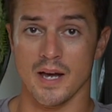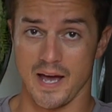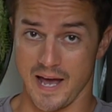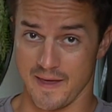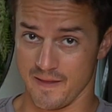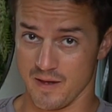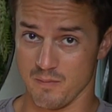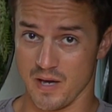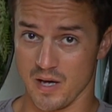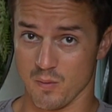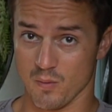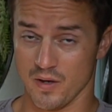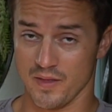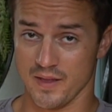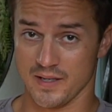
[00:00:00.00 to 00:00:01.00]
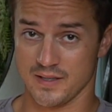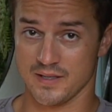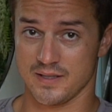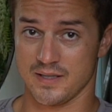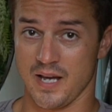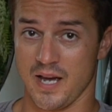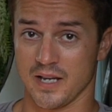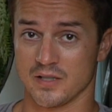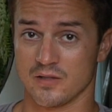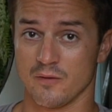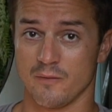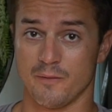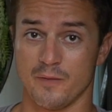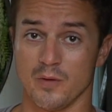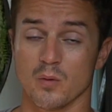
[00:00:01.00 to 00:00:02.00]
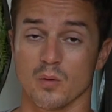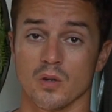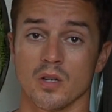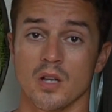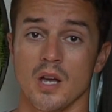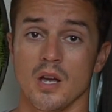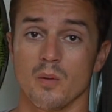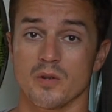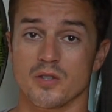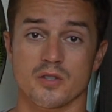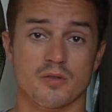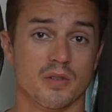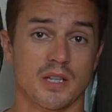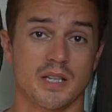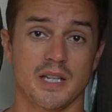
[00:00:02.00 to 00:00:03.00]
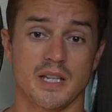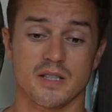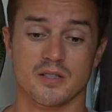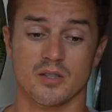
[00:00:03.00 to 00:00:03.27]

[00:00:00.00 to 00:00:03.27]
and they make one that detects fuel, which is really neat.